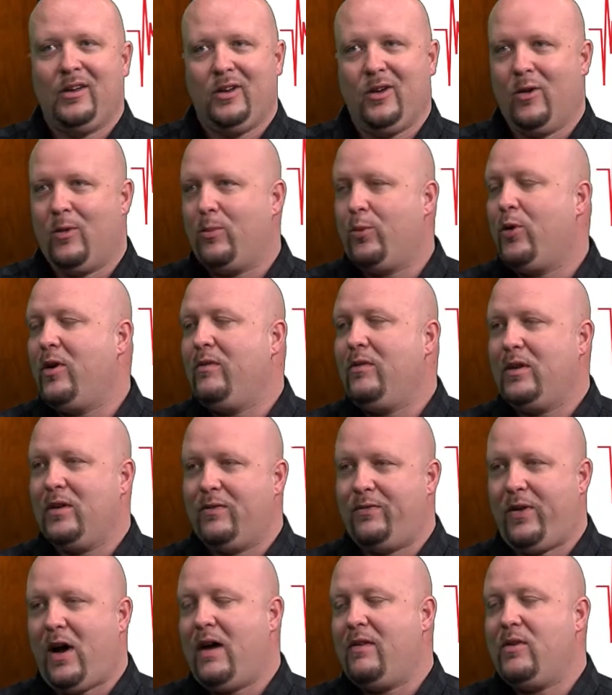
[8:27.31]
you know, previous,
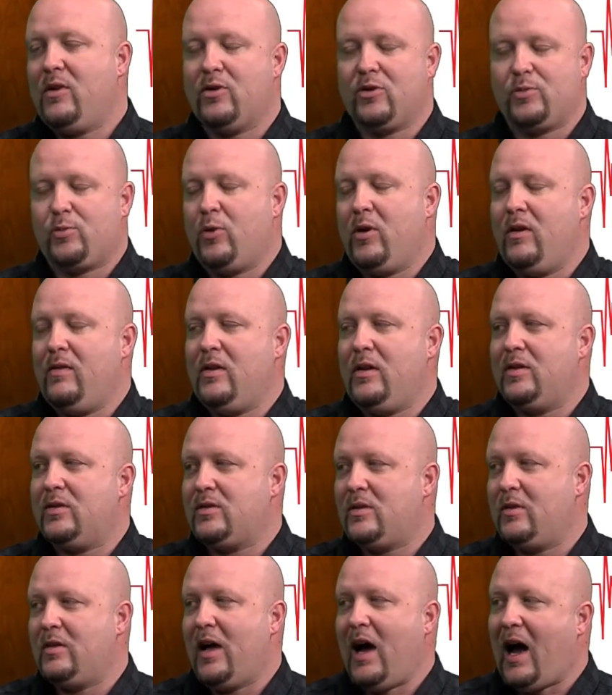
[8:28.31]
five years previous
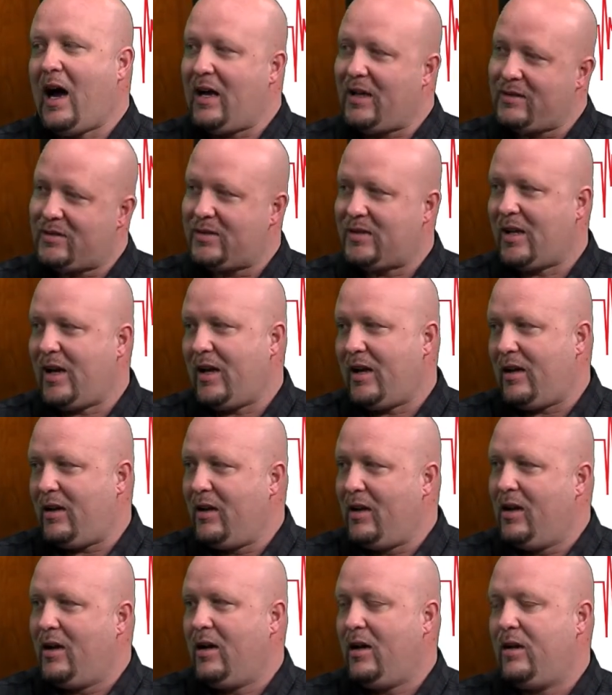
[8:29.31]
to the onset
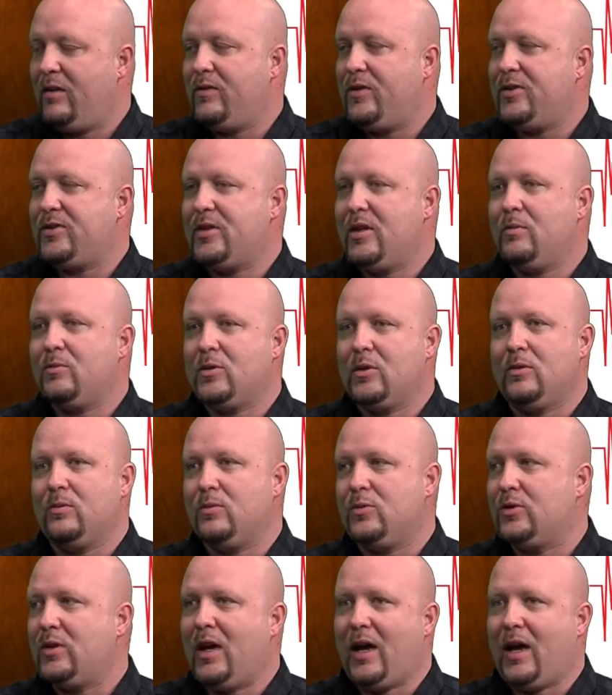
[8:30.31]
of the symptoms,